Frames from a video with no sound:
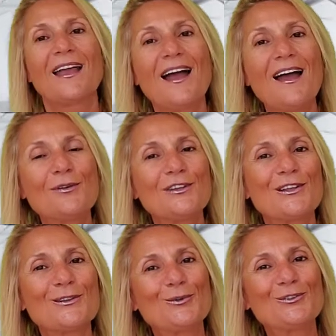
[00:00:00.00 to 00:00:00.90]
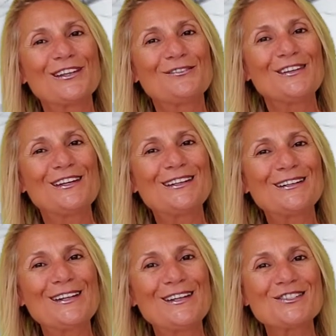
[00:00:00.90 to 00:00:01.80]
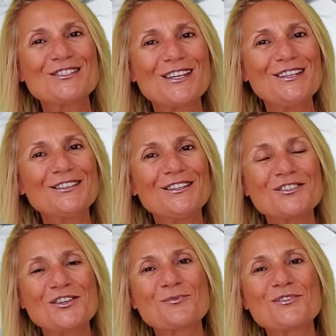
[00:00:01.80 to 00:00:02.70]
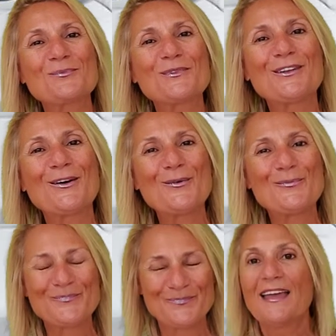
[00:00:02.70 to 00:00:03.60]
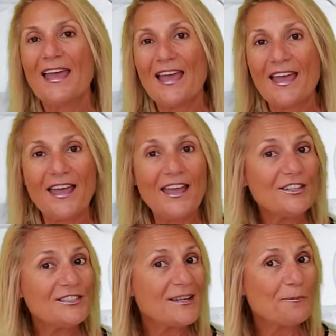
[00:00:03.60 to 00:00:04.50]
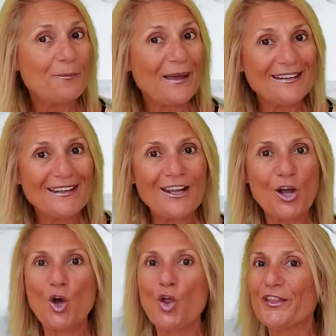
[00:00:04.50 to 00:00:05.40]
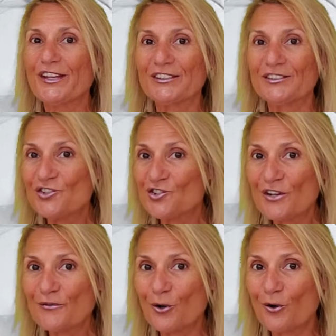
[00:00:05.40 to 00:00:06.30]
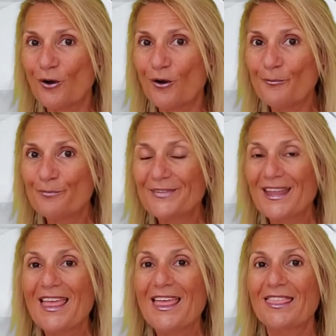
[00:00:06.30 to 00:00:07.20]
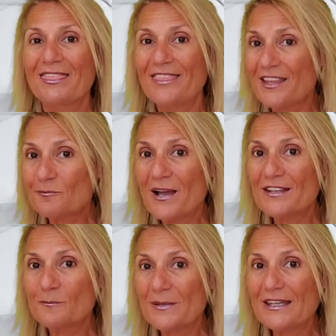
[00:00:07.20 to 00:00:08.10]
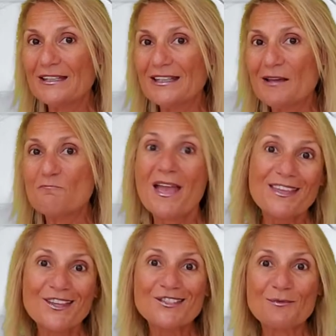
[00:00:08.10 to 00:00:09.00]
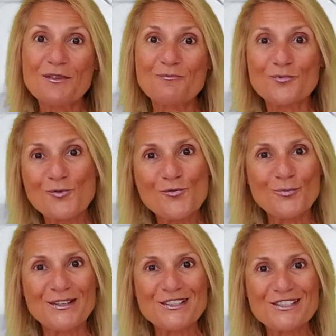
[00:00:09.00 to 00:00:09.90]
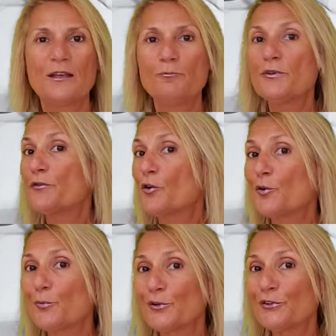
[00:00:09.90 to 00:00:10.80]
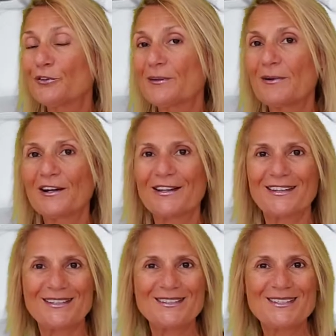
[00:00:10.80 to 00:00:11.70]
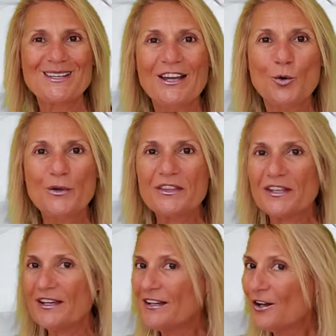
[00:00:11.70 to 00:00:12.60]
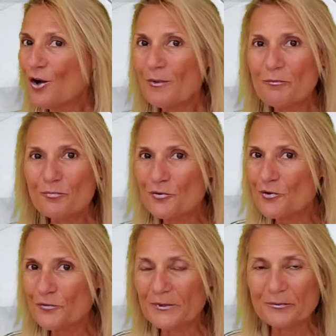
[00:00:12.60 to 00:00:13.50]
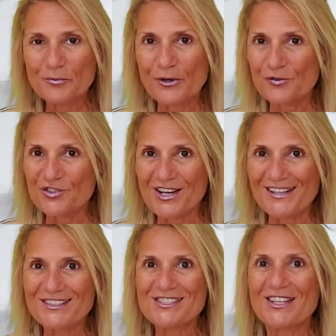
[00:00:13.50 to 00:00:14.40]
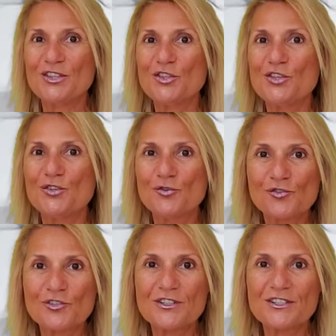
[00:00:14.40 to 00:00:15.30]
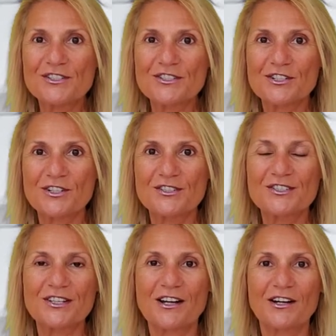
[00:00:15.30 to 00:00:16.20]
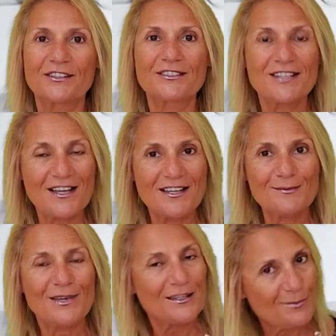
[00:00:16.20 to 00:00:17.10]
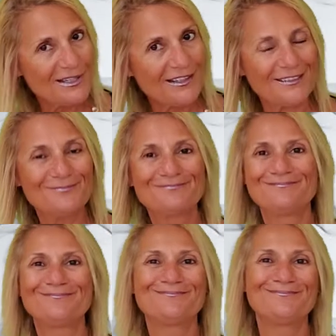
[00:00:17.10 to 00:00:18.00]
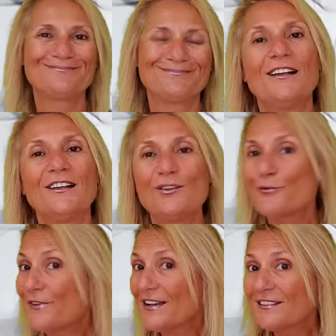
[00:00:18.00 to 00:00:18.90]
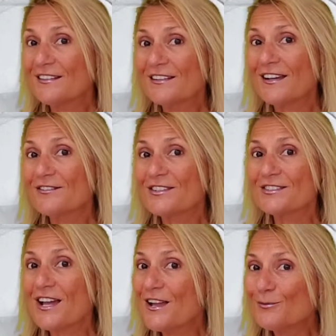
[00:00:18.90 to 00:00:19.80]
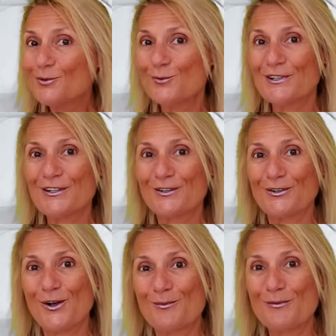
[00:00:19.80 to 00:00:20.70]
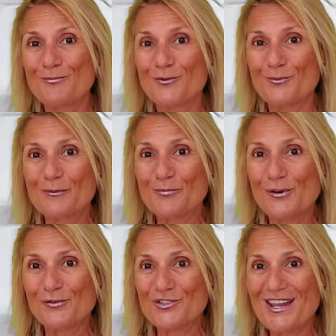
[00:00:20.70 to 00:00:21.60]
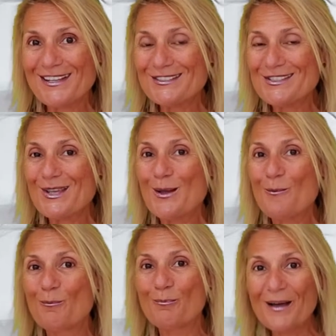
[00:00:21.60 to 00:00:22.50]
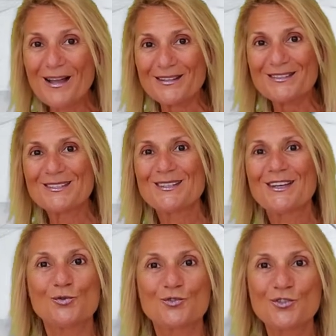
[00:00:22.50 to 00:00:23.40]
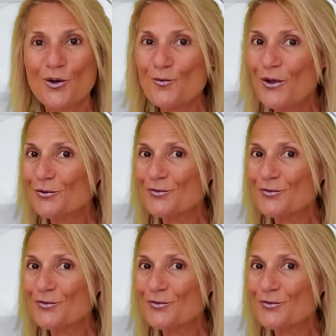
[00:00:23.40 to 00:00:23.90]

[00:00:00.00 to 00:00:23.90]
I will include convenient links in the description below. And depending on the condition of your home, that might mean making some improvements before you put it on the market. With any home improvement projects, the usual concerns are time and money. You finally have the time to work on home improvement projects, but don't want to